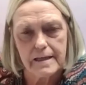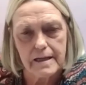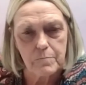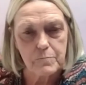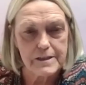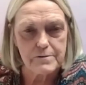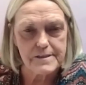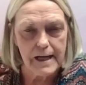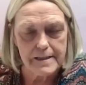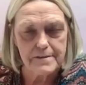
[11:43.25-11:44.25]
rental
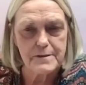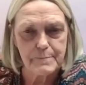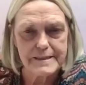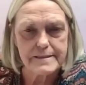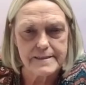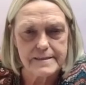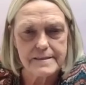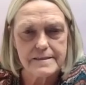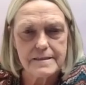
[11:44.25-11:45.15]
side of the business.